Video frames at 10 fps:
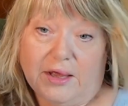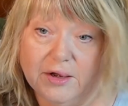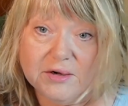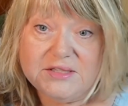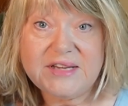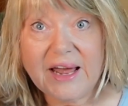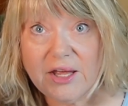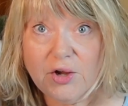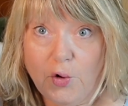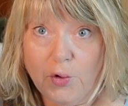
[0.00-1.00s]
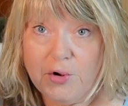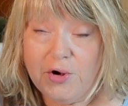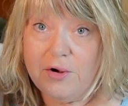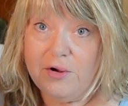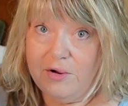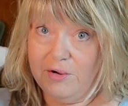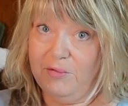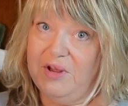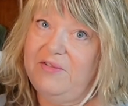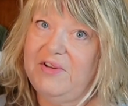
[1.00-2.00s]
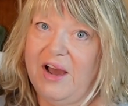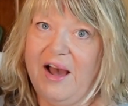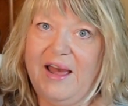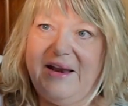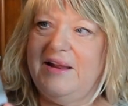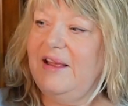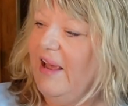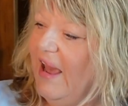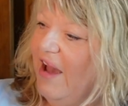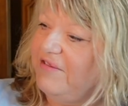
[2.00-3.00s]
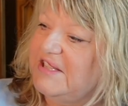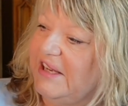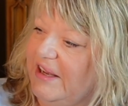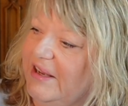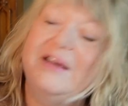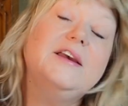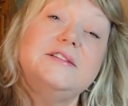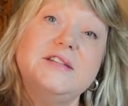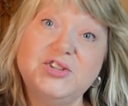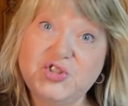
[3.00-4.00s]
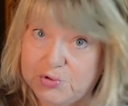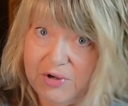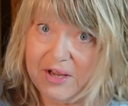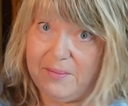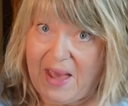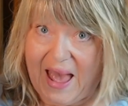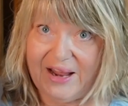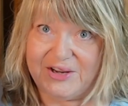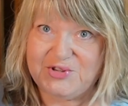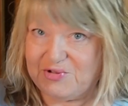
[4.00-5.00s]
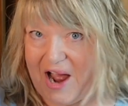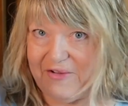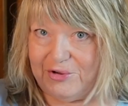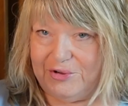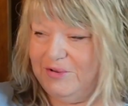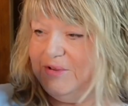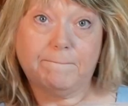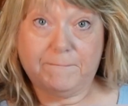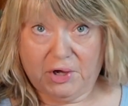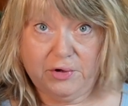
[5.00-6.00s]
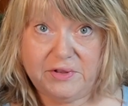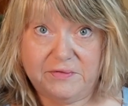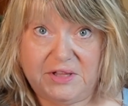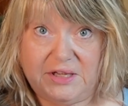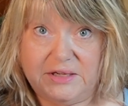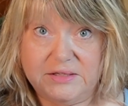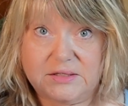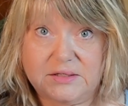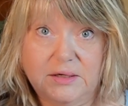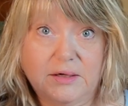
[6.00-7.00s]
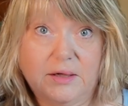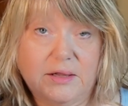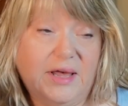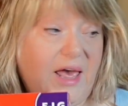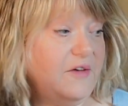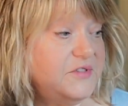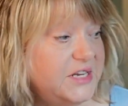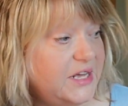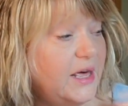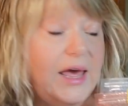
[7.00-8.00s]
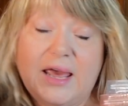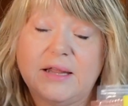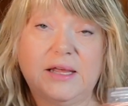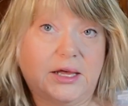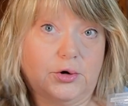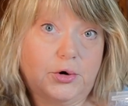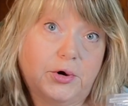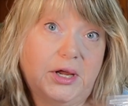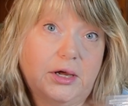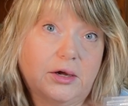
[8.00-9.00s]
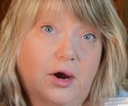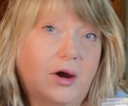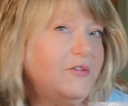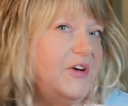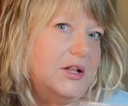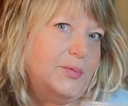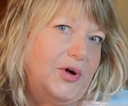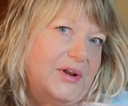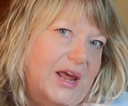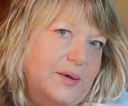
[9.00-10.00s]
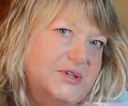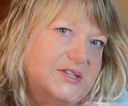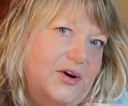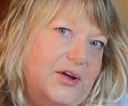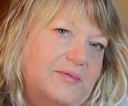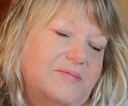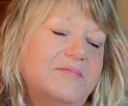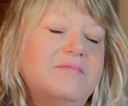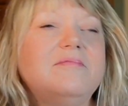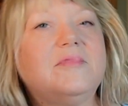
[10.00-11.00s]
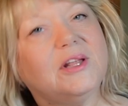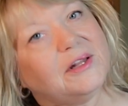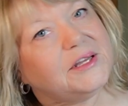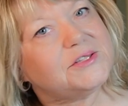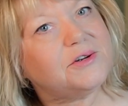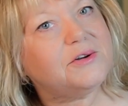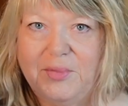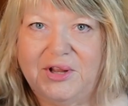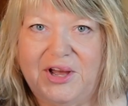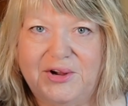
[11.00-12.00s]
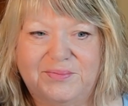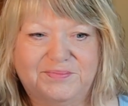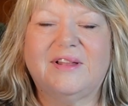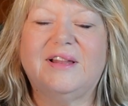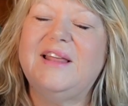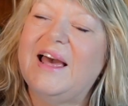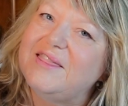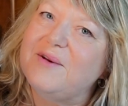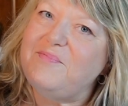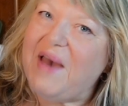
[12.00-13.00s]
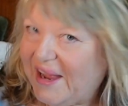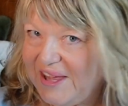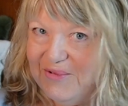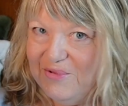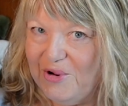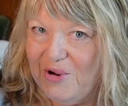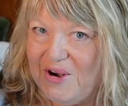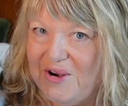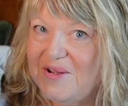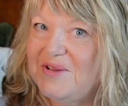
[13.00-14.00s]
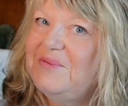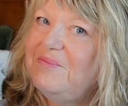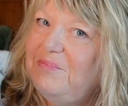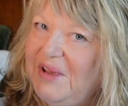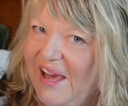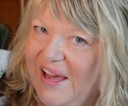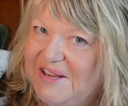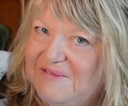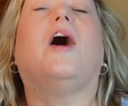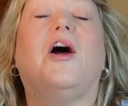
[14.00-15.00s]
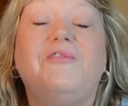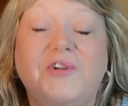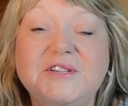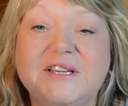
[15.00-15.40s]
In our second corner, we've got Hefty. It's a Shrink Pak Travel. Both of these, the Hefty and the Eagle Creek, are available on Amazon. The links are below. Let the packing war begin. Our first